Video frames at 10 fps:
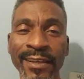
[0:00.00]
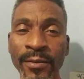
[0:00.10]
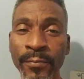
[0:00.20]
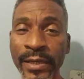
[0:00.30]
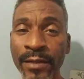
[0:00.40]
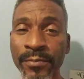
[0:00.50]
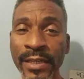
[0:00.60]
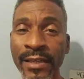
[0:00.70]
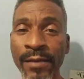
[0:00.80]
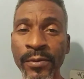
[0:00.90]
Pick up that
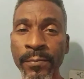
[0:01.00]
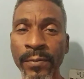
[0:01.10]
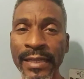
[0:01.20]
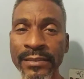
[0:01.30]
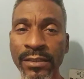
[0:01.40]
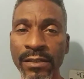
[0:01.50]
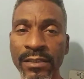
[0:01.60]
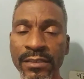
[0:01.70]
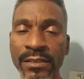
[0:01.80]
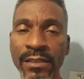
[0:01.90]
copy of Black's Law
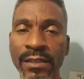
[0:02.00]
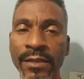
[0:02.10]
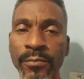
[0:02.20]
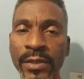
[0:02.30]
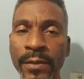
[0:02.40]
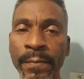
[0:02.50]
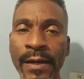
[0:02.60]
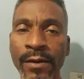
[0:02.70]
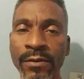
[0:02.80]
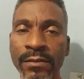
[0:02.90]
Dictionary. Be
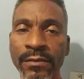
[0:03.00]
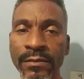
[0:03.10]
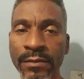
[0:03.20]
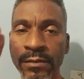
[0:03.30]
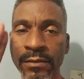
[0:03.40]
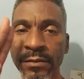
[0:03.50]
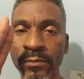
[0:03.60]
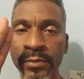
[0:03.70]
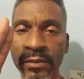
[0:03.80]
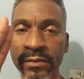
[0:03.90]
empowered.
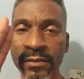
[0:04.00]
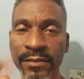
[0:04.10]
Peace.